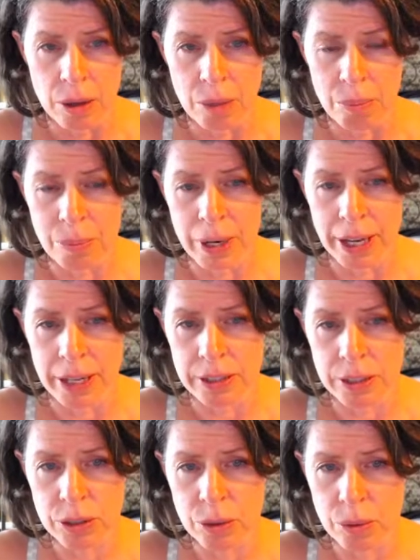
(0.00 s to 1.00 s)

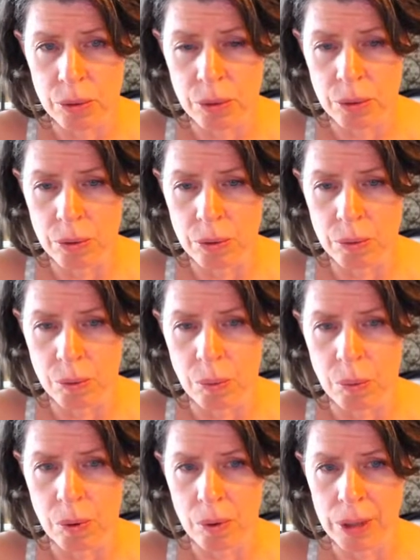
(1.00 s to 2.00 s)
But
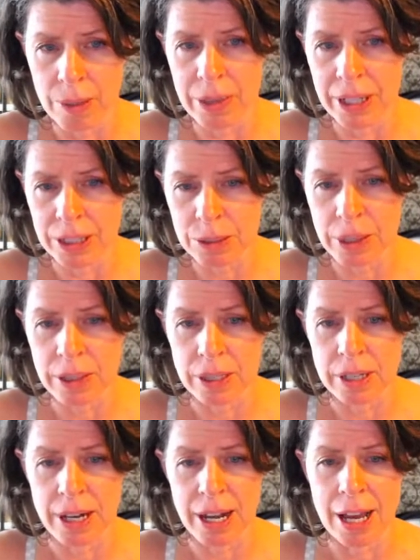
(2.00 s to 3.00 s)
let me explain the
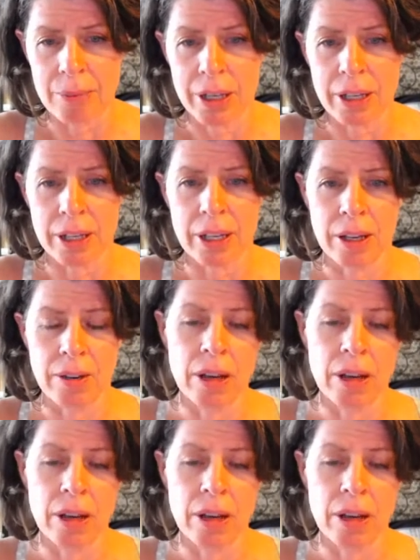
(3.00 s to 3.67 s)
dynamic